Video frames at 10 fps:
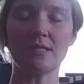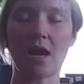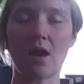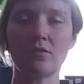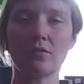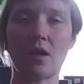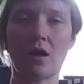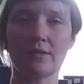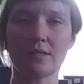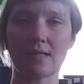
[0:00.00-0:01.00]
down
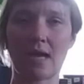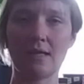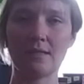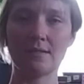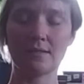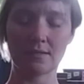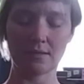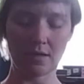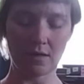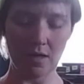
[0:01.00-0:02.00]
along the sides.
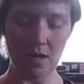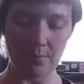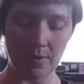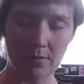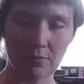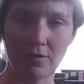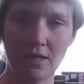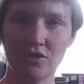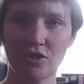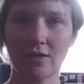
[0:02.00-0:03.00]
Maybe
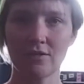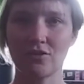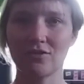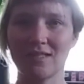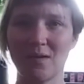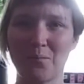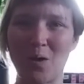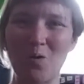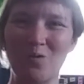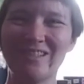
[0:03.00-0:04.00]
readjust your sit
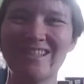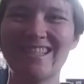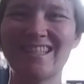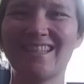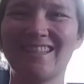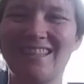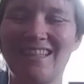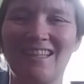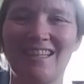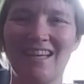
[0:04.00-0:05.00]
bones.
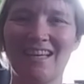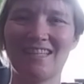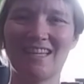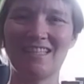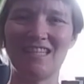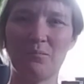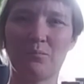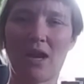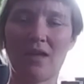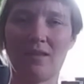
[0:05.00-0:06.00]
Take a deep
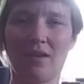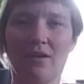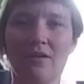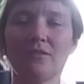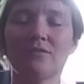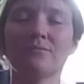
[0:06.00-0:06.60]
breath here.